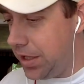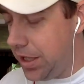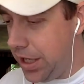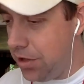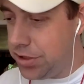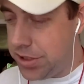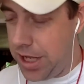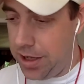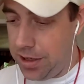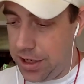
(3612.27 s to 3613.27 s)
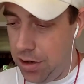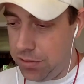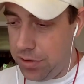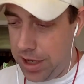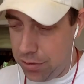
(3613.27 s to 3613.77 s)
He'll say, you
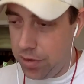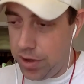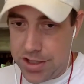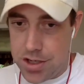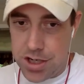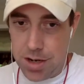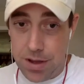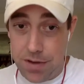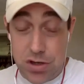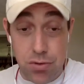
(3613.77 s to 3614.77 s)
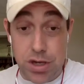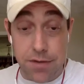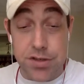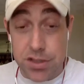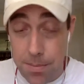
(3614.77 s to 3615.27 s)
know, in the relationship, if you
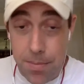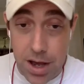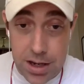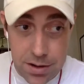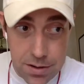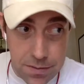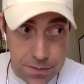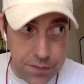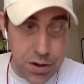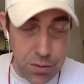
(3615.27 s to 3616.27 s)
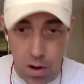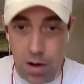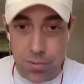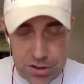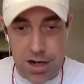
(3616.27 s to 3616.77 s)
give somebody
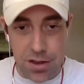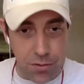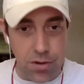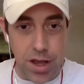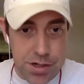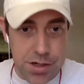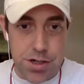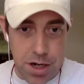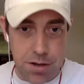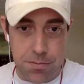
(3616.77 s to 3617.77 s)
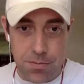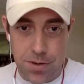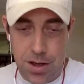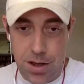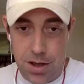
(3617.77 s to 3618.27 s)
51% of the relationship
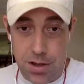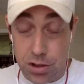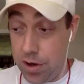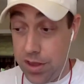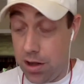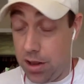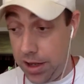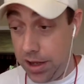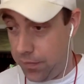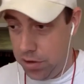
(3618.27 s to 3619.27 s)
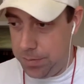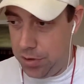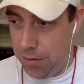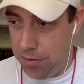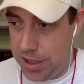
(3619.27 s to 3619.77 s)
to where they're like, of course I'm gonna
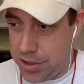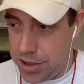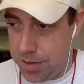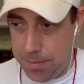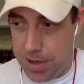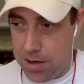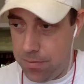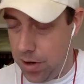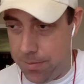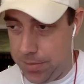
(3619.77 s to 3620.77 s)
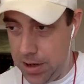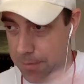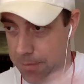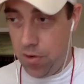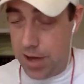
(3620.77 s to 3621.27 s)
do that relationship. I'm getting
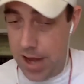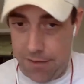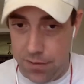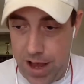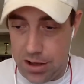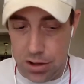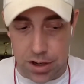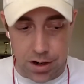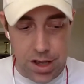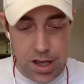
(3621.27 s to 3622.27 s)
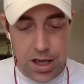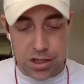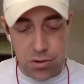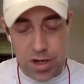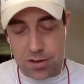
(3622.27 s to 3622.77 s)
more than half the value here.
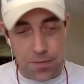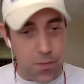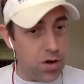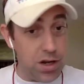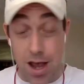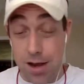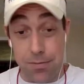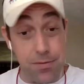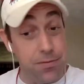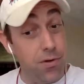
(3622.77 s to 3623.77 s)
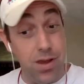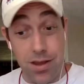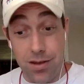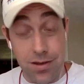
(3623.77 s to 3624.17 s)
You get the 49 for free.